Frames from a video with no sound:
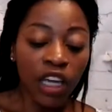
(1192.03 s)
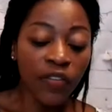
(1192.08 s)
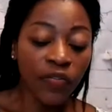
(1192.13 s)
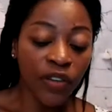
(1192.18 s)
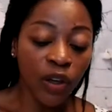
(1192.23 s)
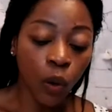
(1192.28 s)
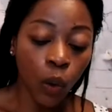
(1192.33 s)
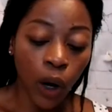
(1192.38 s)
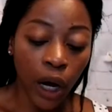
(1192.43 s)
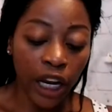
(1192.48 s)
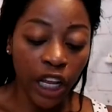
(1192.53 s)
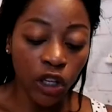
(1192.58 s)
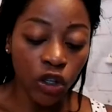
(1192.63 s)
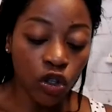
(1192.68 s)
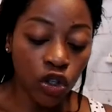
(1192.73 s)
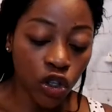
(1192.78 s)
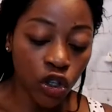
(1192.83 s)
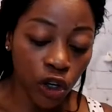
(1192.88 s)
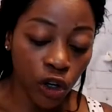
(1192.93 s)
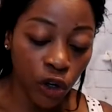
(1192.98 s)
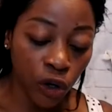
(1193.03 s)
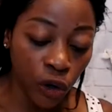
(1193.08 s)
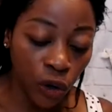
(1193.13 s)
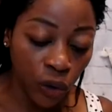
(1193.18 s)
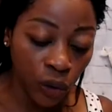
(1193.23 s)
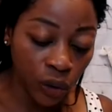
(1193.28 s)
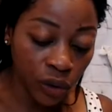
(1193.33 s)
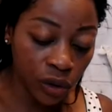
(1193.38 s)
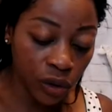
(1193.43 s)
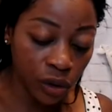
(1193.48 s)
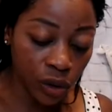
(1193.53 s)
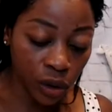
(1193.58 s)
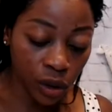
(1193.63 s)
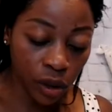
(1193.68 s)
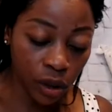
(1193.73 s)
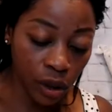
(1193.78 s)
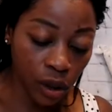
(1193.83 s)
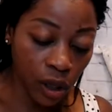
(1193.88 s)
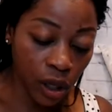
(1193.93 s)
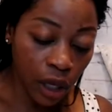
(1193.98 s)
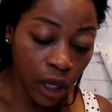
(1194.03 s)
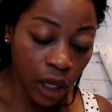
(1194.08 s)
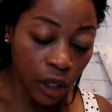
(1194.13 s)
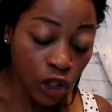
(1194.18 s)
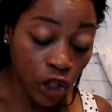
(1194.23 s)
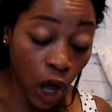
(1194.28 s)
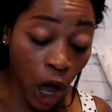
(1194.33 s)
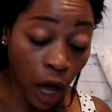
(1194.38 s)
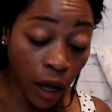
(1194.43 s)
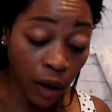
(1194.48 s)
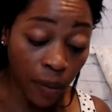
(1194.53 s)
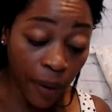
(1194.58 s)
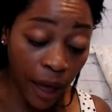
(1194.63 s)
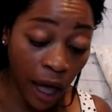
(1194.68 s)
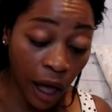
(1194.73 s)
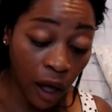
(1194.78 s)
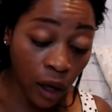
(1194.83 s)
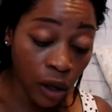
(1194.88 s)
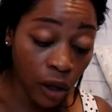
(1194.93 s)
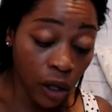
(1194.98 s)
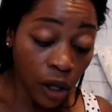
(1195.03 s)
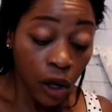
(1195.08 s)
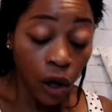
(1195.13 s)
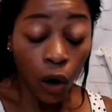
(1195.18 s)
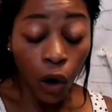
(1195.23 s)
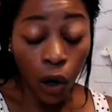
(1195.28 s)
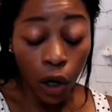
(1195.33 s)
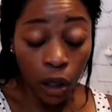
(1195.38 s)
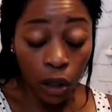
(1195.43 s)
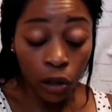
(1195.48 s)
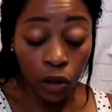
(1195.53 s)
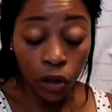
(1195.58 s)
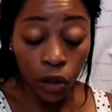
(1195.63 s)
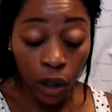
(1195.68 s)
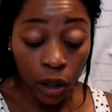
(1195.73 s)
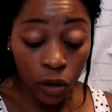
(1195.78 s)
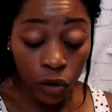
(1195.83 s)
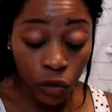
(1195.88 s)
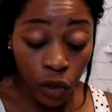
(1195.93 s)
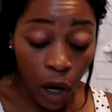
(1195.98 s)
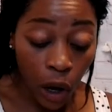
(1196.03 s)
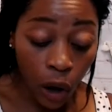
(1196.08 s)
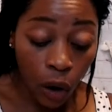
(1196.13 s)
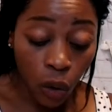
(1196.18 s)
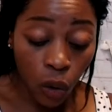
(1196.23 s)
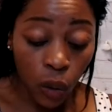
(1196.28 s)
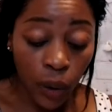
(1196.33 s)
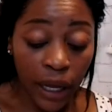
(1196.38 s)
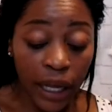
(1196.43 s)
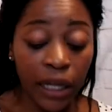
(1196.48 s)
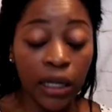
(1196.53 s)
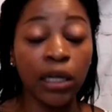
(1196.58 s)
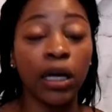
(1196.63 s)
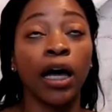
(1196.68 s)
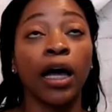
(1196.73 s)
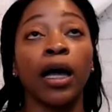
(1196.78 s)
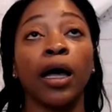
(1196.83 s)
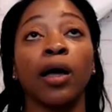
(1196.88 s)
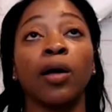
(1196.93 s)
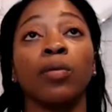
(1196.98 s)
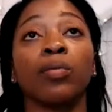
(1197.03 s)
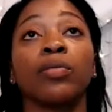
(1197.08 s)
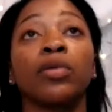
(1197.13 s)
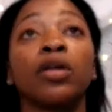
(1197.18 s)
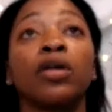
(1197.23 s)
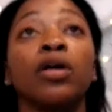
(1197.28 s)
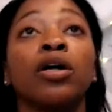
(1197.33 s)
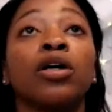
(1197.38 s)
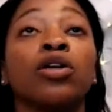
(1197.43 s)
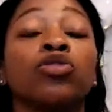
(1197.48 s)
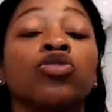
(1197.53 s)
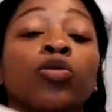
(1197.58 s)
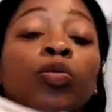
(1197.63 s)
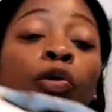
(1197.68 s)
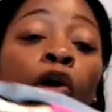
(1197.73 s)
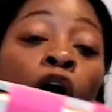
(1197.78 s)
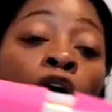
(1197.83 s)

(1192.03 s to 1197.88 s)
If you wanted to talk about or know what um, Du